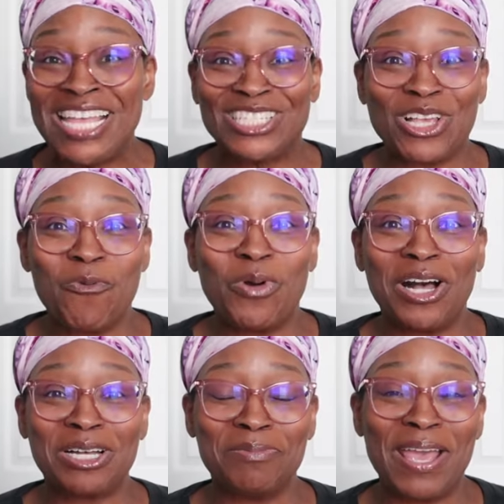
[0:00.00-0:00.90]
So
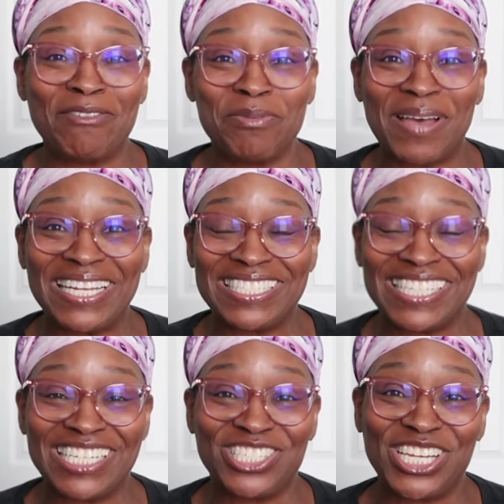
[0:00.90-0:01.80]
welcome everybody
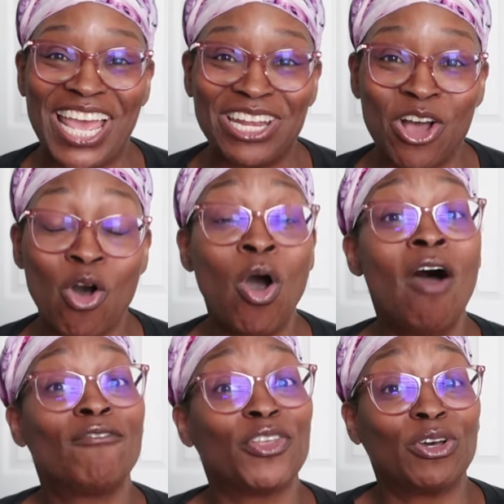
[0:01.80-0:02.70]
to the channel.
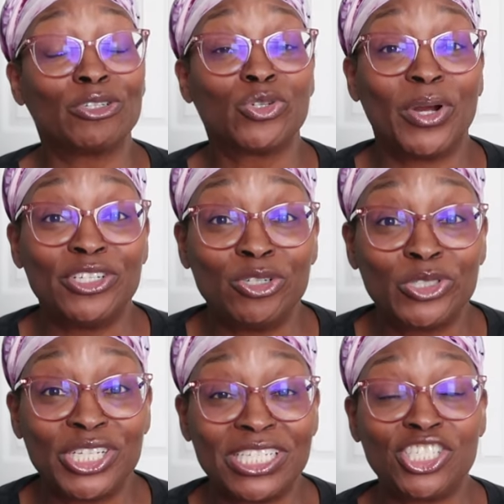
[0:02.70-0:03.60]
For those who are
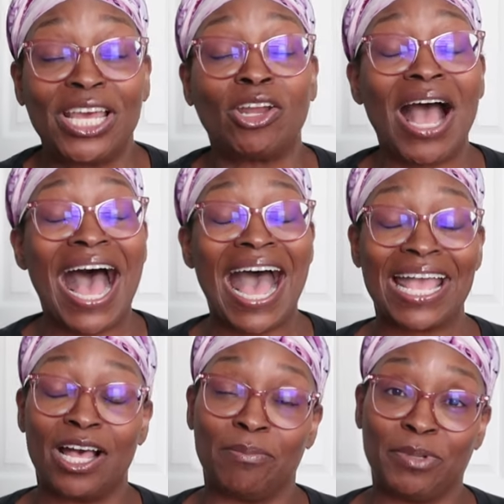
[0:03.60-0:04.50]
new to the channel,
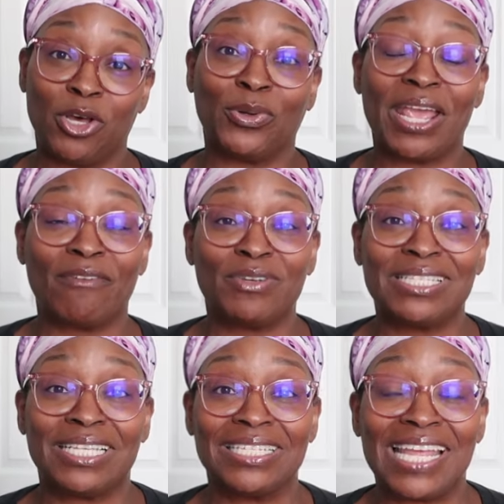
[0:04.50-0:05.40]
I upload every
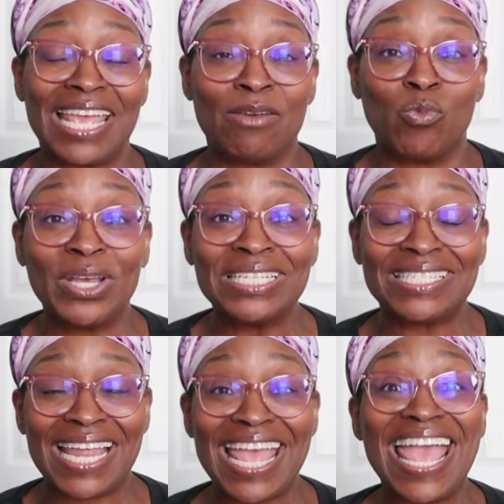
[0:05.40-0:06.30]
Sunday and
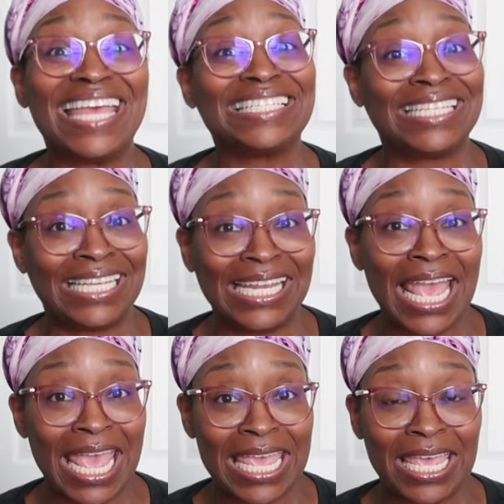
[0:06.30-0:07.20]
Wednesday at 10
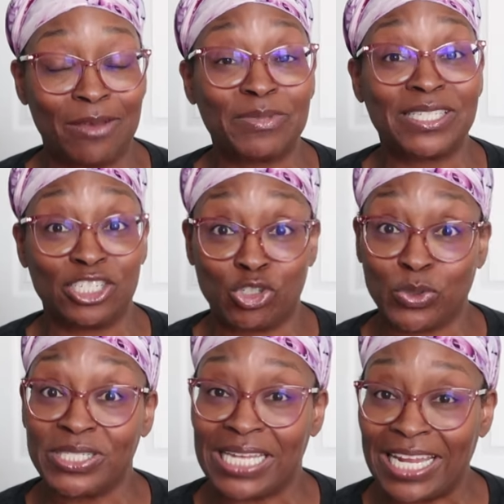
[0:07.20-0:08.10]
a.m.
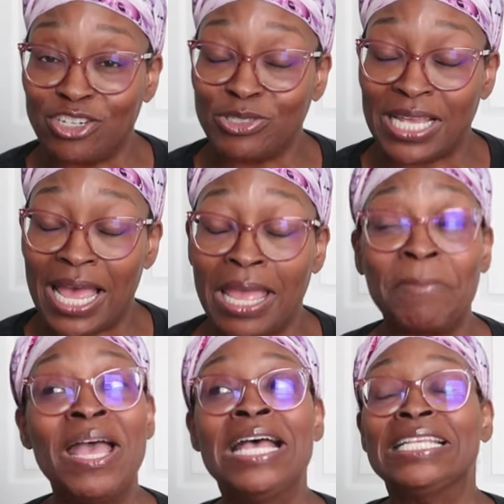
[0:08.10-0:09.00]
Central Standard
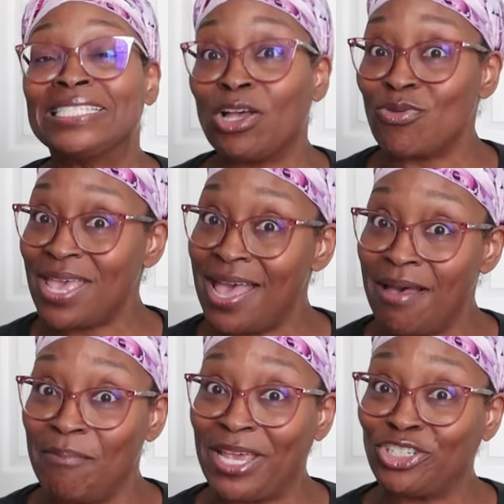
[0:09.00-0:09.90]
Time. So
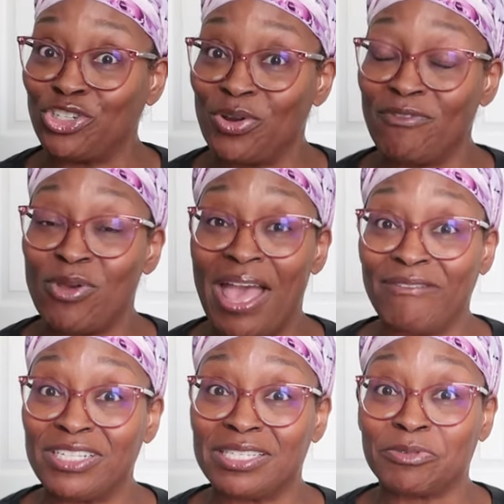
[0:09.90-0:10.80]
yeah, make sure if you
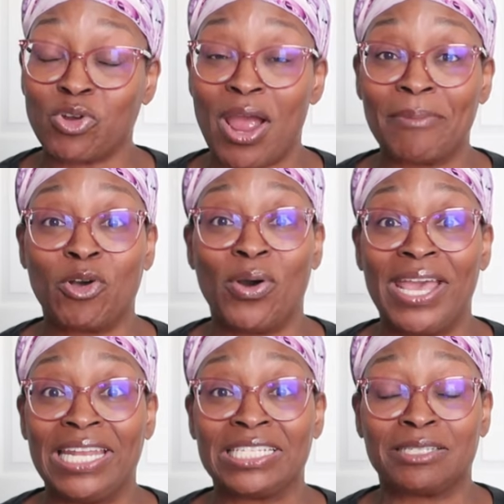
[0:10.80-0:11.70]
haven't subscribed, go
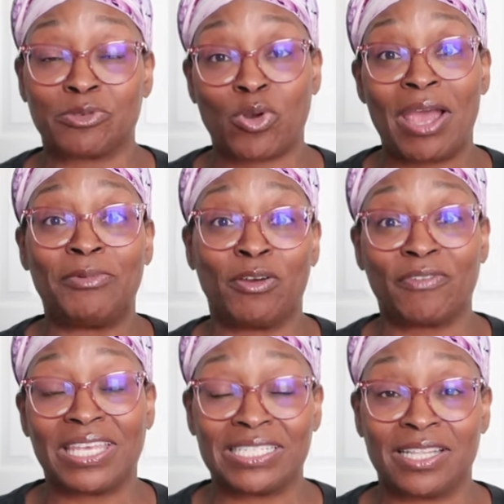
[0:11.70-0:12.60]
ahead and subscribe. Don't
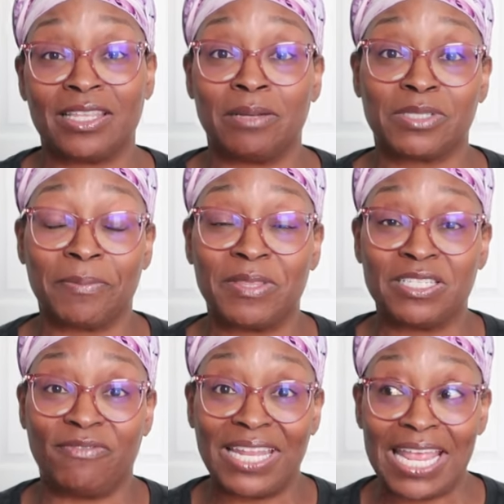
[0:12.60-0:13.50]
forget to thumbs up
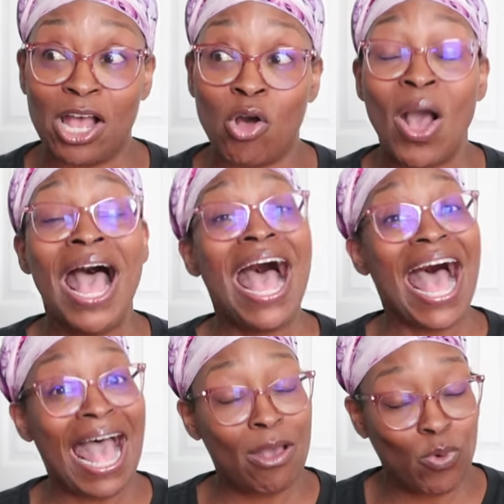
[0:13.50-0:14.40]
this video.
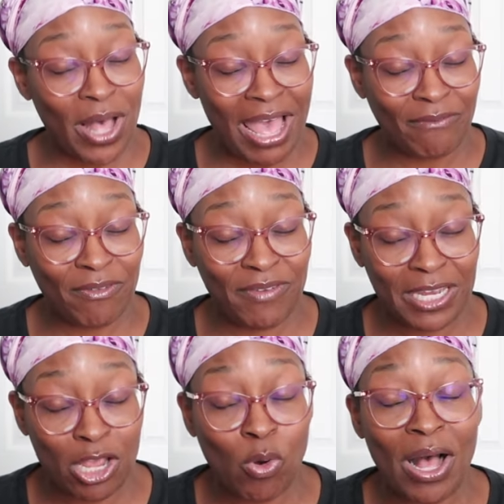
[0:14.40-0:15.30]
I will have a
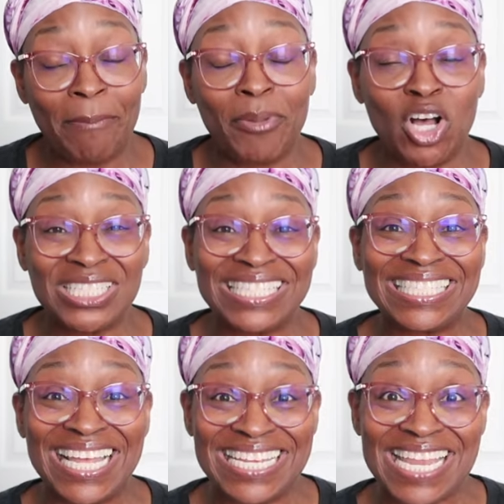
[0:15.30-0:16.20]
video up on
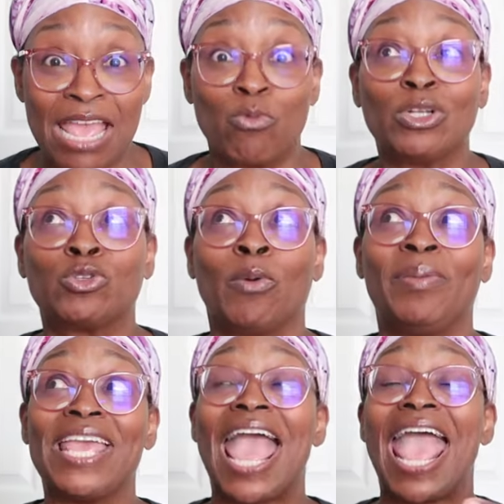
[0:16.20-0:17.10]
Sunday, which will
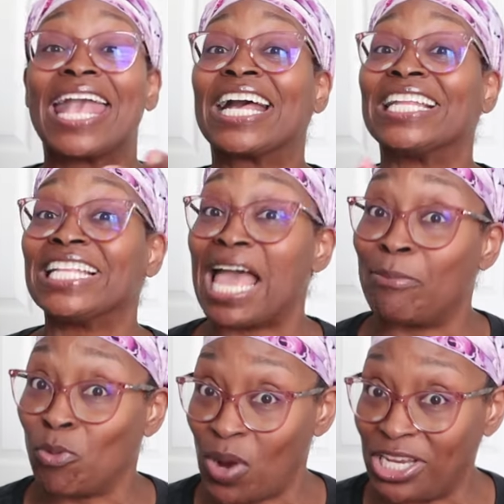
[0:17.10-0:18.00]
be a
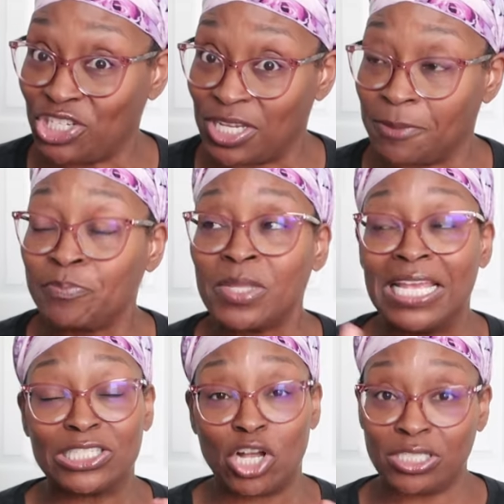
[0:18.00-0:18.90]
collaboration.
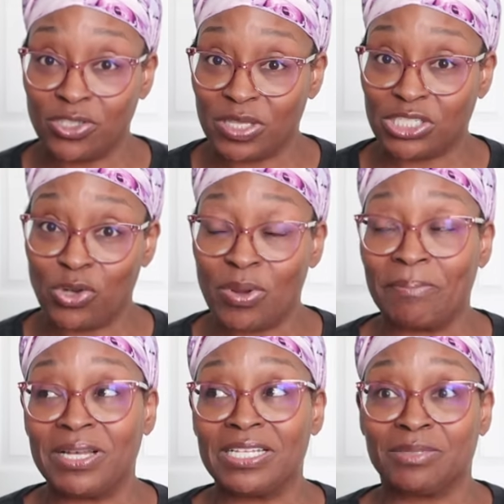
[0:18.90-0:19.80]
It's also the
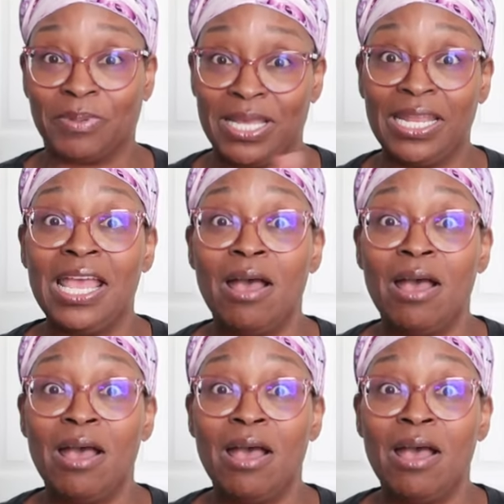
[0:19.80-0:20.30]
Sewing Buzz, but